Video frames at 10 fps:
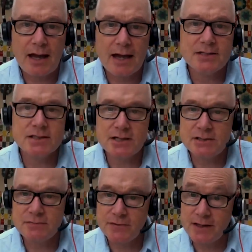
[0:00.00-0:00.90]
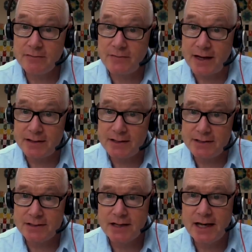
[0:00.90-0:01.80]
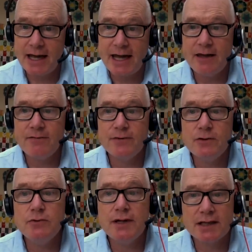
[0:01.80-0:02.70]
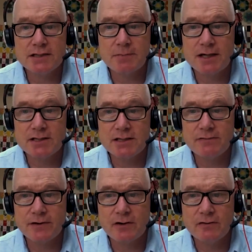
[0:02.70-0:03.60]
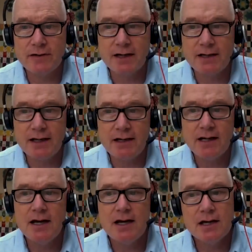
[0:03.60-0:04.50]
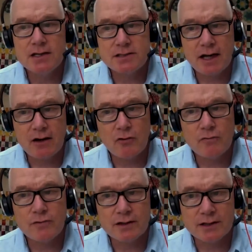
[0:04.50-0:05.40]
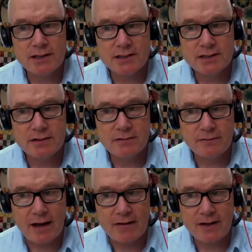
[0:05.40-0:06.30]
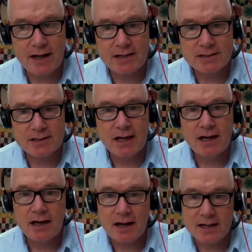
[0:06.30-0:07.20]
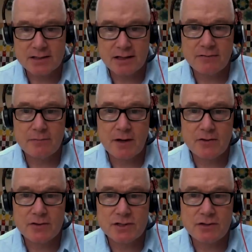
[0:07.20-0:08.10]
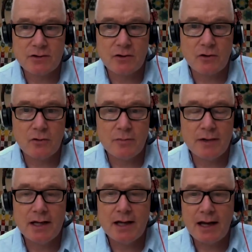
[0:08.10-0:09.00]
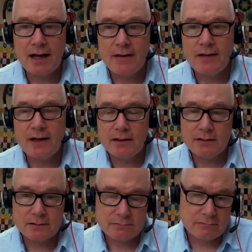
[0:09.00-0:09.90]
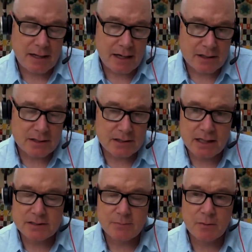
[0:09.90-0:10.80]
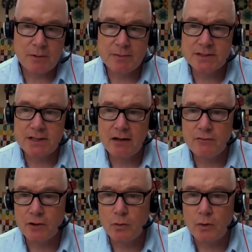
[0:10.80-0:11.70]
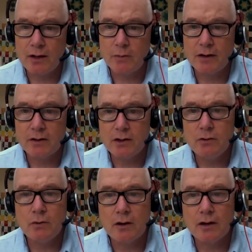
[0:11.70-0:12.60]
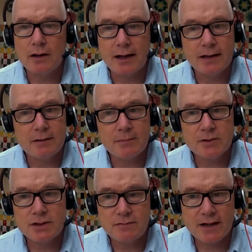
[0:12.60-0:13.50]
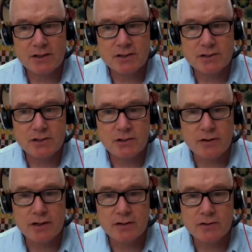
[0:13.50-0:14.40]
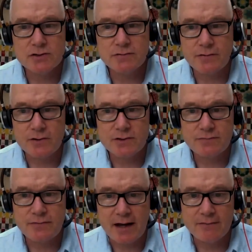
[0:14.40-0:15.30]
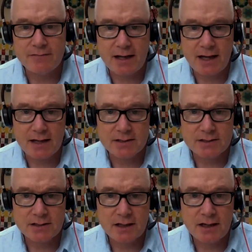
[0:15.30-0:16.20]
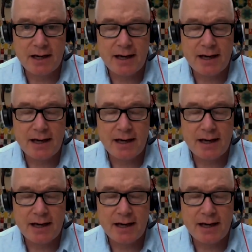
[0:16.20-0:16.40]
Isolation for the infected if you test positive for COVID 19, stay home for at least five days, isolate from others in your home, and they actually say something we've been saying for quite a while you are likely most infectious during those first five days.